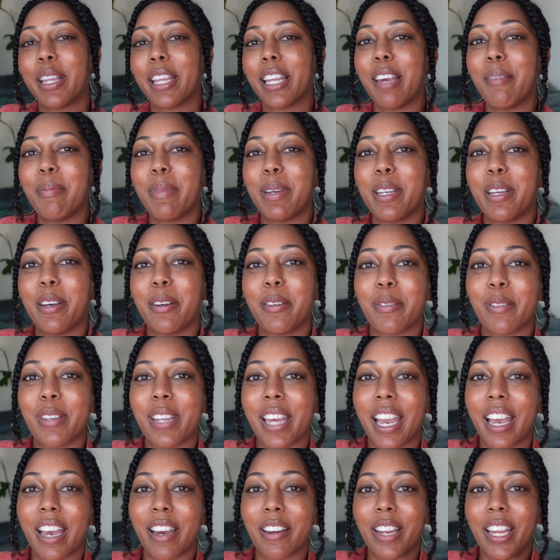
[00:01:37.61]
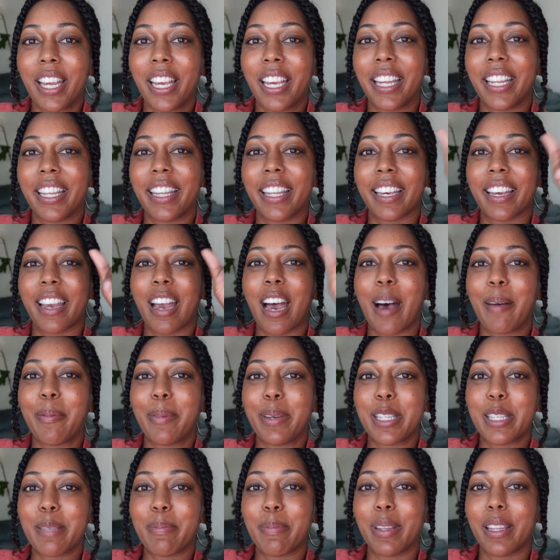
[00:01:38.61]
let me know down in the
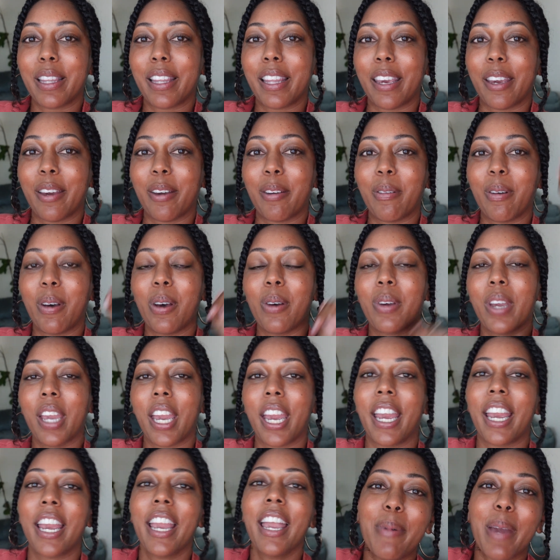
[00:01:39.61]
comments below, okay?